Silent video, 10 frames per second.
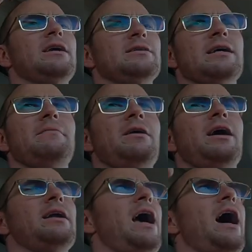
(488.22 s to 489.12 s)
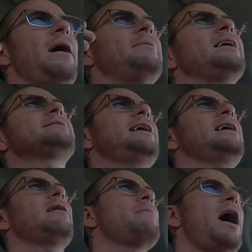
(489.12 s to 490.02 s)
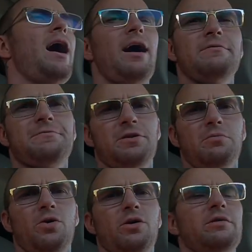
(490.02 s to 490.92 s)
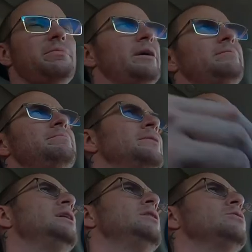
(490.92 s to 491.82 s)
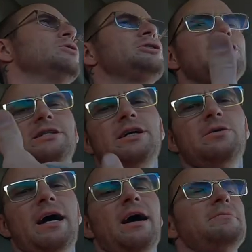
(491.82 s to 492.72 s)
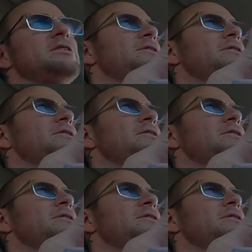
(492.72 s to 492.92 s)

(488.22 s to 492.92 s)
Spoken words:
because I'm not saying I'm off the board, but we'll just see what happens.